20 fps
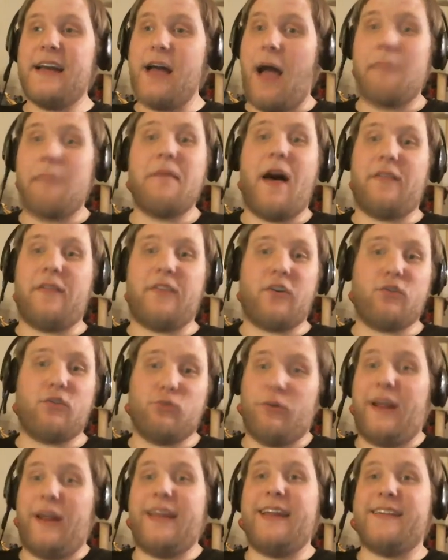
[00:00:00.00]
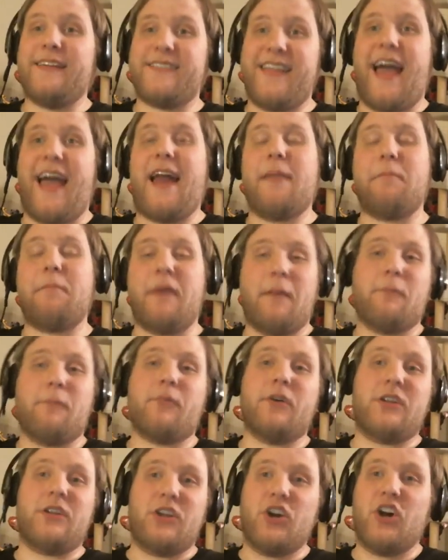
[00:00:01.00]
I'm not the greatest at it, but I'm
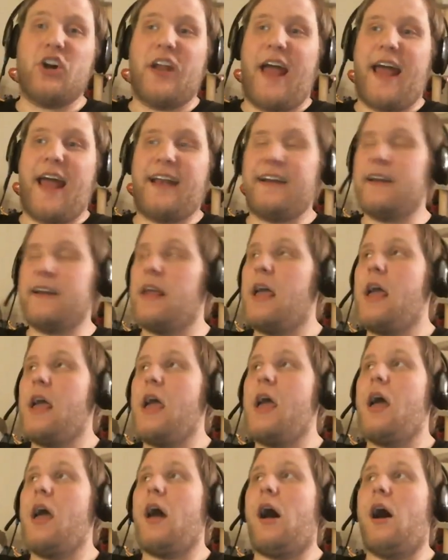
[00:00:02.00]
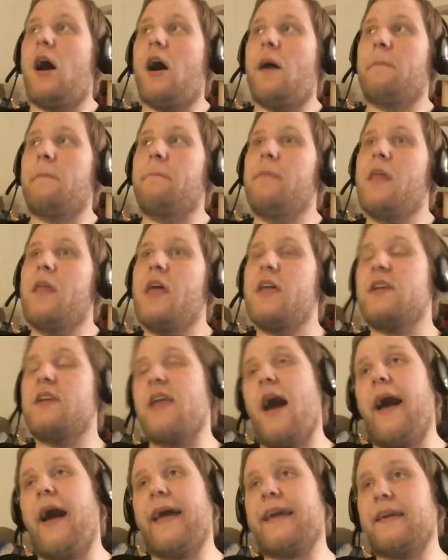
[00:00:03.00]
pretty good at it.
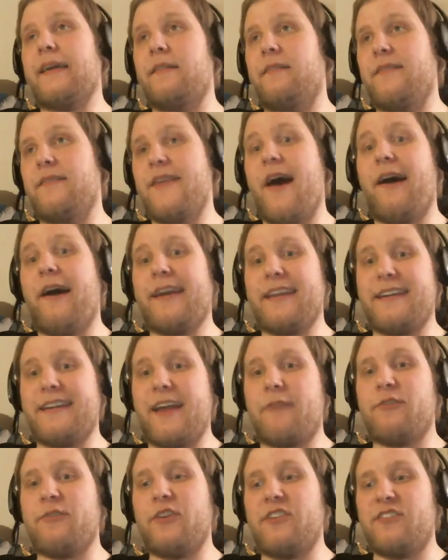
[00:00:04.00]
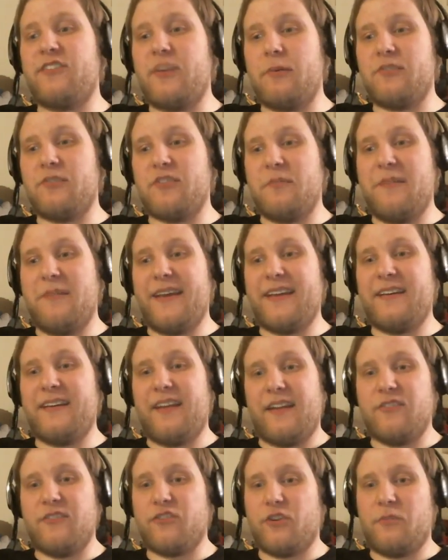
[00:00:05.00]
Now I could definitely see what you mean
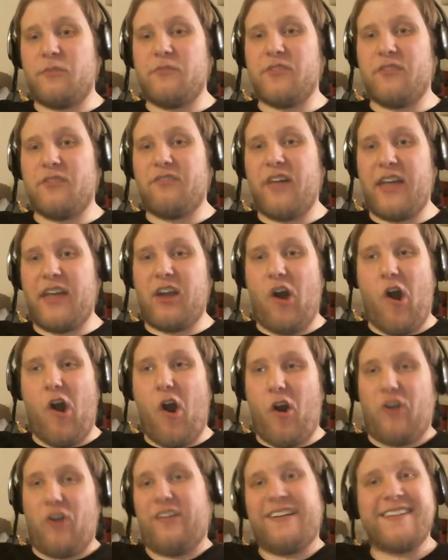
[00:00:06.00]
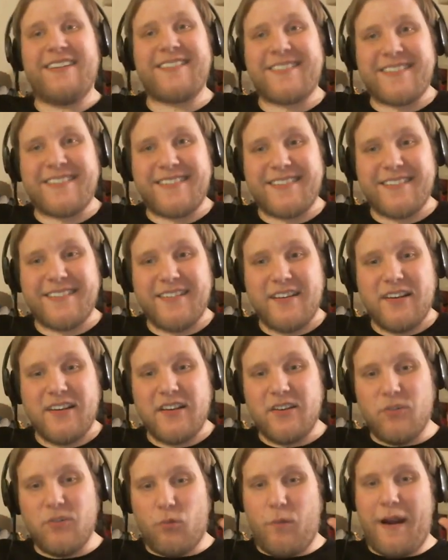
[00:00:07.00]
in terms of like artists
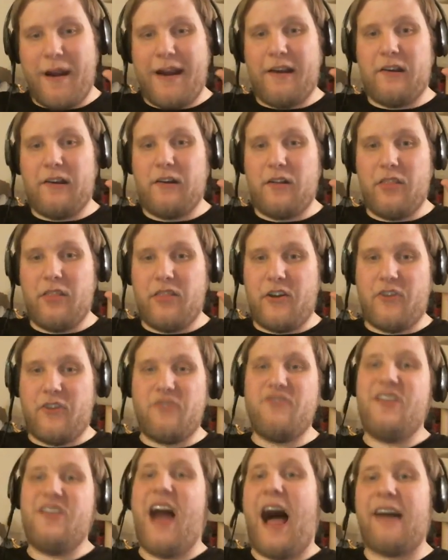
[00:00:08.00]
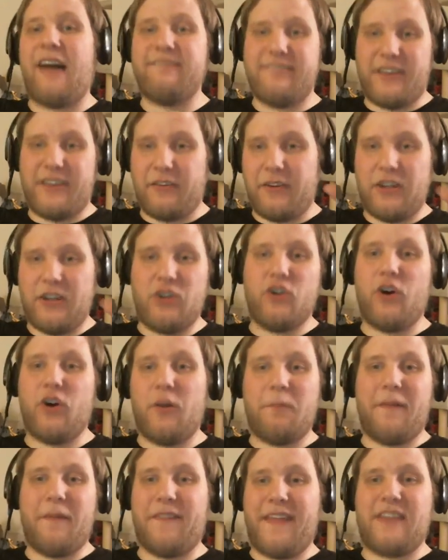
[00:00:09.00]
where they're not very
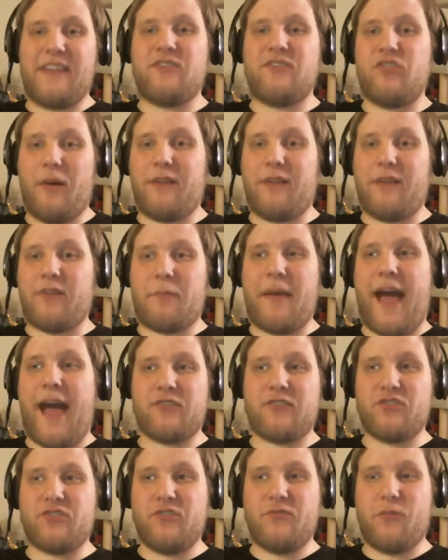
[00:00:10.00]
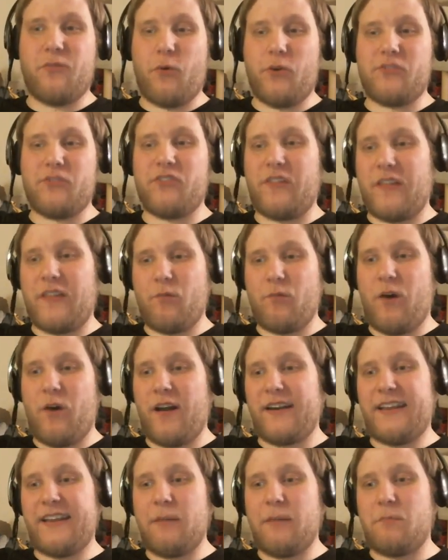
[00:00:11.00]
good, but they do have a passion for it, so they
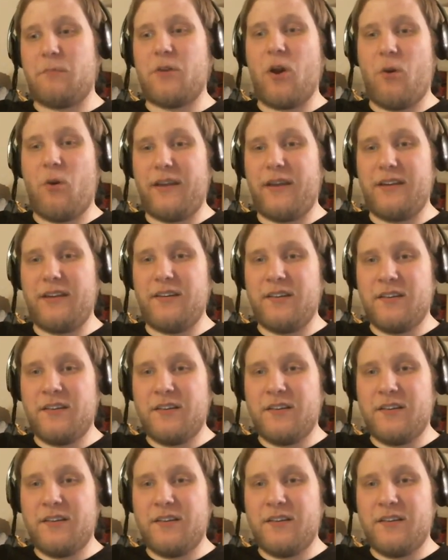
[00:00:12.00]
want to keep going.